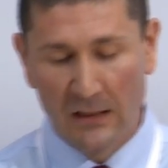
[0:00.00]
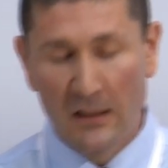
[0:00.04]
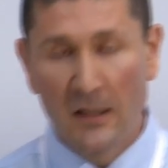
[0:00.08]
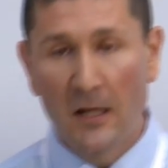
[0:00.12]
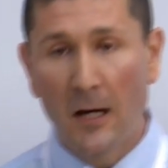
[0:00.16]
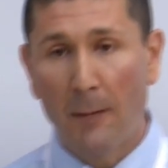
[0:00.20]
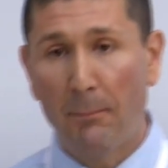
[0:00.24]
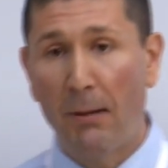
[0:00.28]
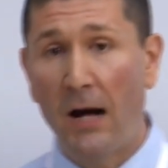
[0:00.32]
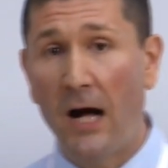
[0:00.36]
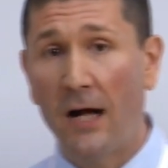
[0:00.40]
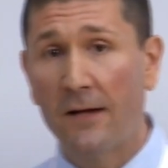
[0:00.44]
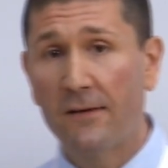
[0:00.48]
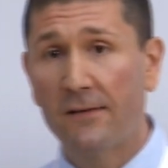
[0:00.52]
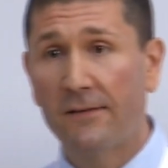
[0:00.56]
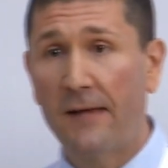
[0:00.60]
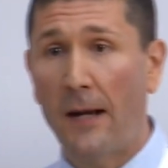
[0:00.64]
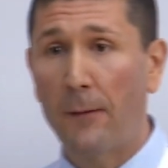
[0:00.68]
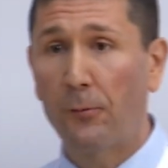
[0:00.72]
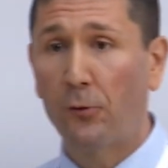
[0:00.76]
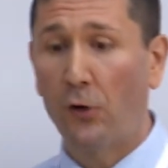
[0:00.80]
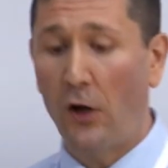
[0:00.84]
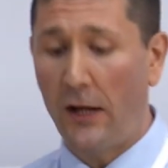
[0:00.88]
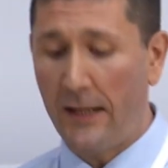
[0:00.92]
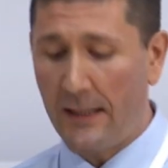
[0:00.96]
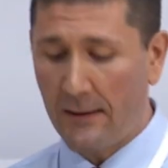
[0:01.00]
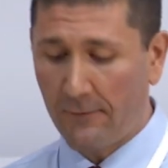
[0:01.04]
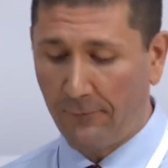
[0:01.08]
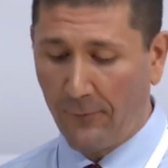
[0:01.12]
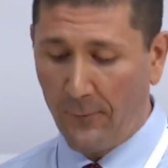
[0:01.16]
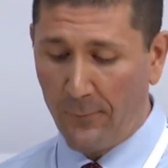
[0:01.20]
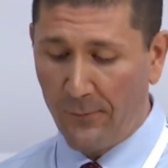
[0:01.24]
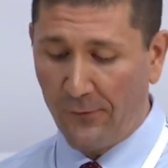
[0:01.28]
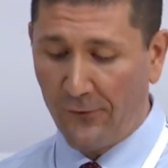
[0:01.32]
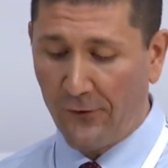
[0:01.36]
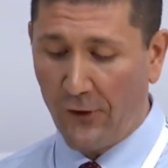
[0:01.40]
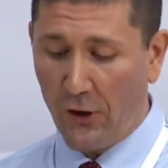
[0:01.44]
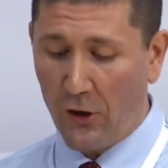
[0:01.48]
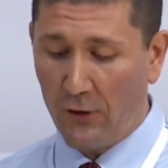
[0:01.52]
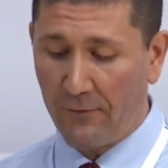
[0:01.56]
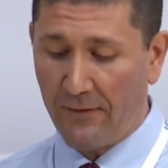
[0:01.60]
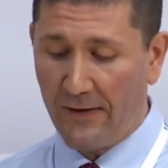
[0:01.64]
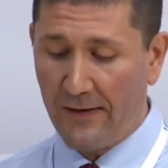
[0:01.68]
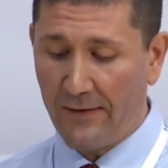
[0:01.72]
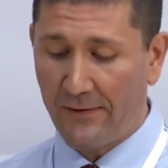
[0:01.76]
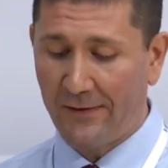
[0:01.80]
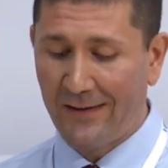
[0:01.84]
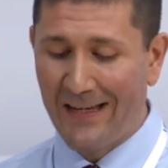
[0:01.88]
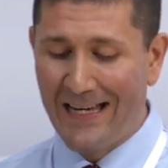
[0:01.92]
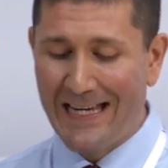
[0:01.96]
Upon separating from
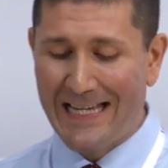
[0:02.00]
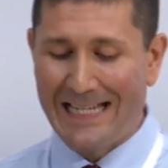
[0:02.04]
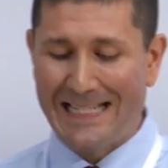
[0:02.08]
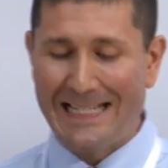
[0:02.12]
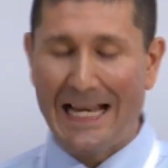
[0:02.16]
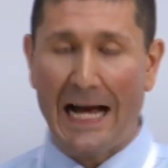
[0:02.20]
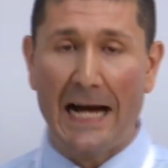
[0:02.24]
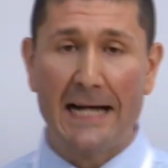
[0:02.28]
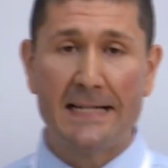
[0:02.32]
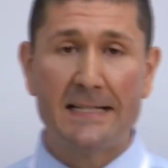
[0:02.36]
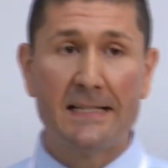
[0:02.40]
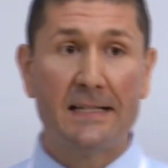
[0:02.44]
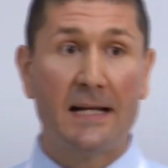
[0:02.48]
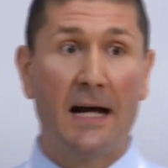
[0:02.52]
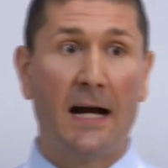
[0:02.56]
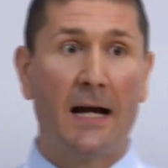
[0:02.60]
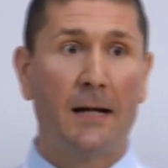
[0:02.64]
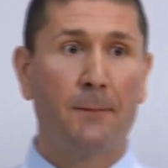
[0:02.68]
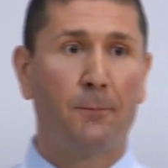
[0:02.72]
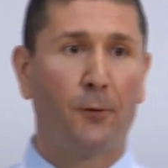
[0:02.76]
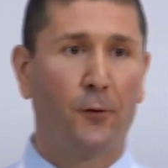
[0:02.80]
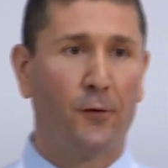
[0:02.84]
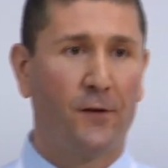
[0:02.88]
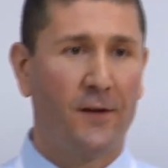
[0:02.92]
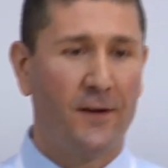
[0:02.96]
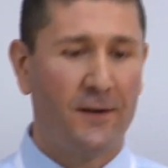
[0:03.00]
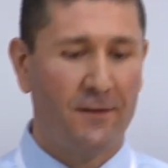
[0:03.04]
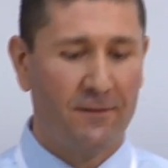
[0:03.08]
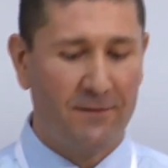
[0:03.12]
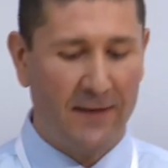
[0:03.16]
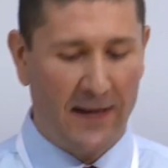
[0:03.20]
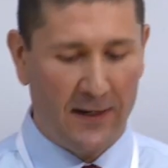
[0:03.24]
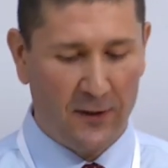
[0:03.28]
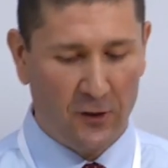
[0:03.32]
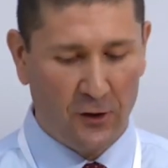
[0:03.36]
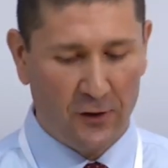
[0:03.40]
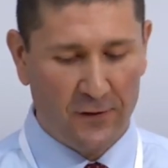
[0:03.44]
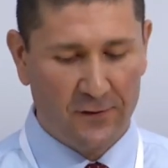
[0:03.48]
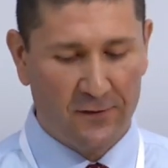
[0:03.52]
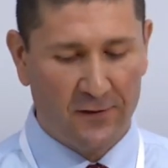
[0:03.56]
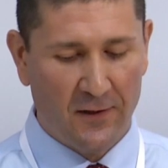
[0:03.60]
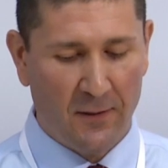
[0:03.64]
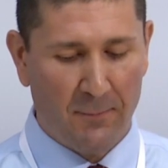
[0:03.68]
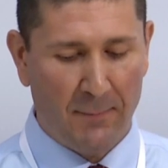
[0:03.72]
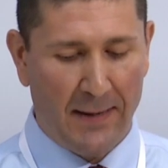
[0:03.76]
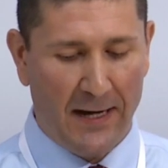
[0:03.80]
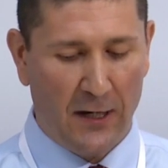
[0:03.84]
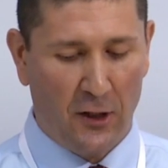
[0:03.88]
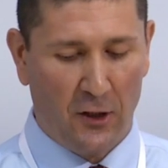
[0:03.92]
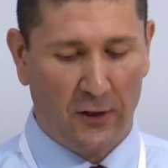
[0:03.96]
service, ninety-nine percent of veterans in
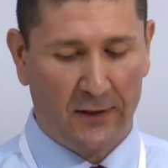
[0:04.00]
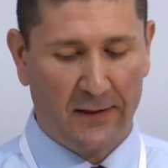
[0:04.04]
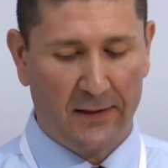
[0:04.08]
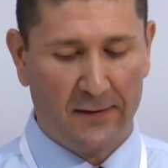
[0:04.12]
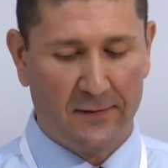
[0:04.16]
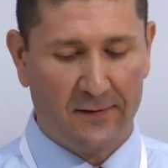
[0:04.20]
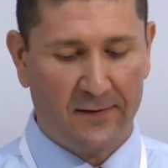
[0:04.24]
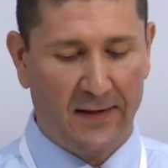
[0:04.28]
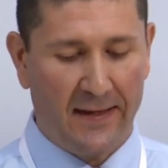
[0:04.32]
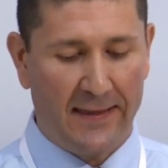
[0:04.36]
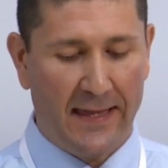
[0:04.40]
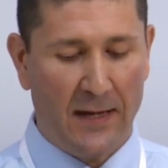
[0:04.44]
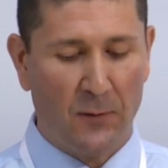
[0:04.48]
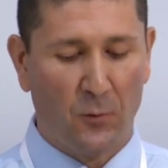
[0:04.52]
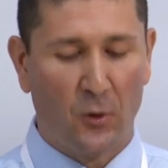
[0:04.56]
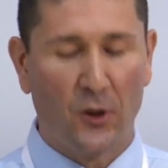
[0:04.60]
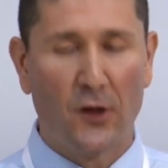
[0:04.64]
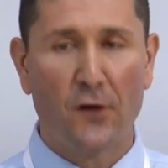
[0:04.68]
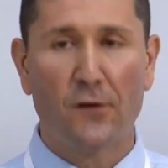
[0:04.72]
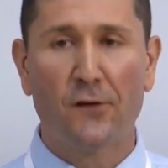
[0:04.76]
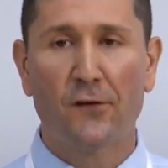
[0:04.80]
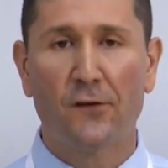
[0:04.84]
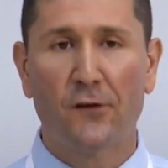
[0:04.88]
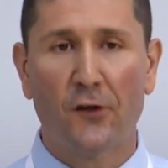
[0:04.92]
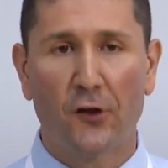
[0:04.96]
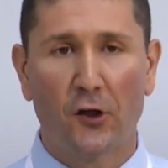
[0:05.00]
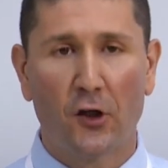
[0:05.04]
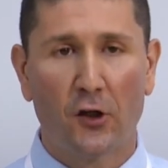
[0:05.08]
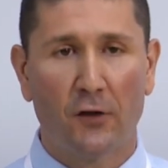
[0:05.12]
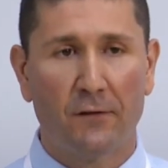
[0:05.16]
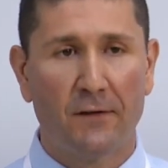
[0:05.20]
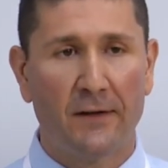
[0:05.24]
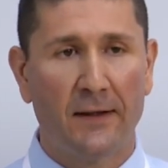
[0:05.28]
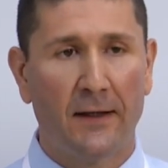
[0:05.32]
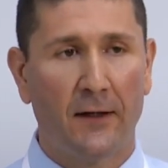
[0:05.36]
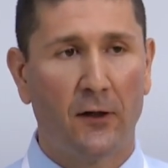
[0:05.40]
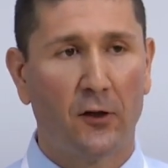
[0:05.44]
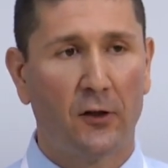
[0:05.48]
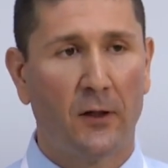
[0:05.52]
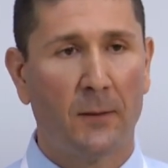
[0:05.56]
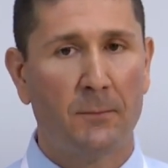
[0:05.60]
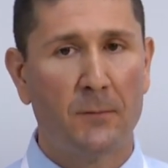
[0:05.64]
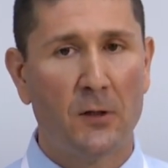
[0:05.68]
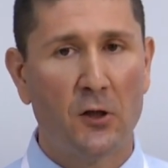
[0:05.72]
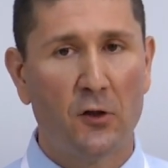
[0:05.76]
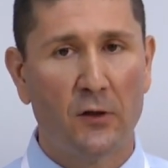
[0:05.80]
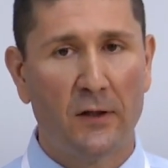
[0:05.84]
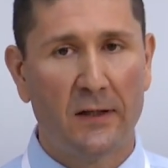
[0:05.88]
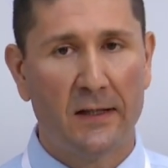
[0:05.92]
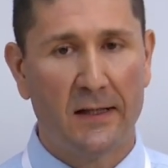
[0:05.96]
America say they want to serve in their
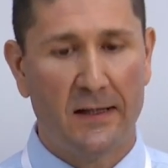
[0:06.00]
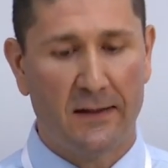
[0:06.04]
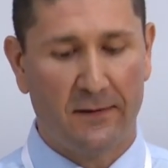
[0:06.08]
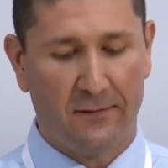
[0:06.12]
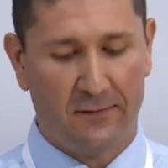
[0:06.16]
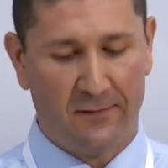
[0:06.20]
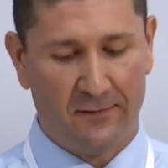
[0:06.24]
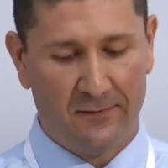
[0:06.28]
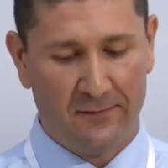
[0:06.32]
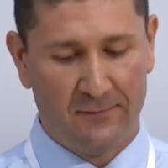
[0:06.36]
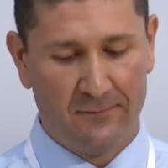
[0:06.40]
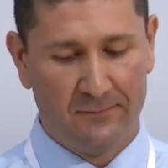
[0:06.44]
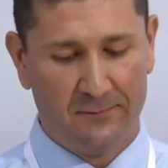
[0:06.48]
communities.